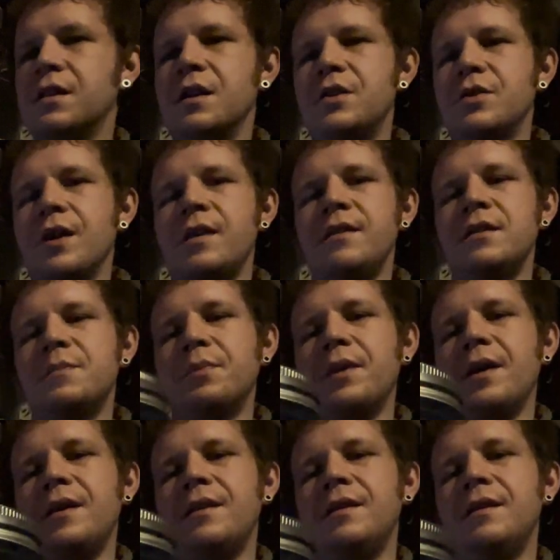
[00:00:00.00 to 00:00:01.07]
I try this
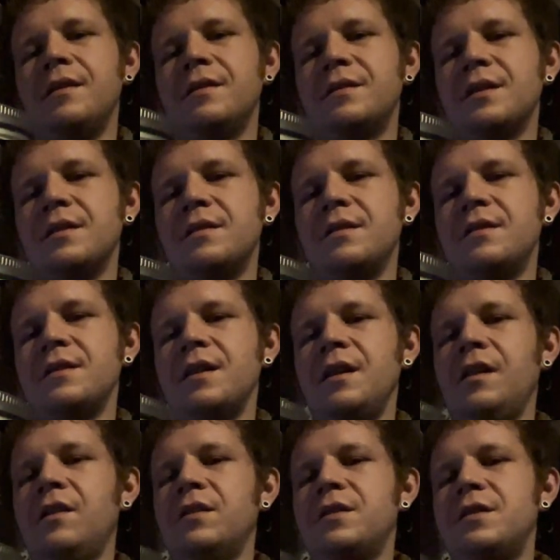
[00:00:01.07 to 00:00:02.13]
blend since it's
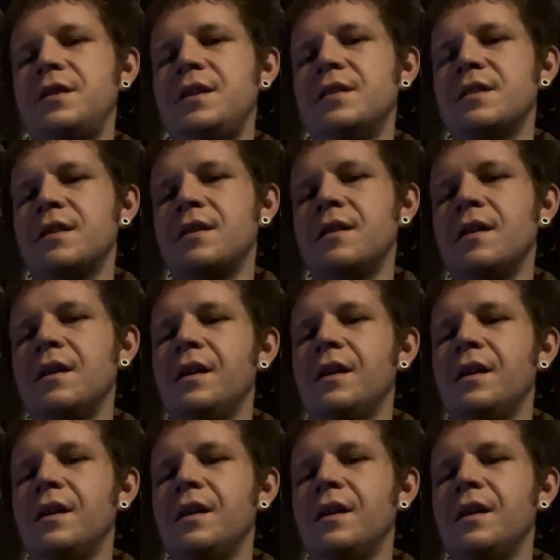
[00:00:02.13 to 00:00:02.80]
English season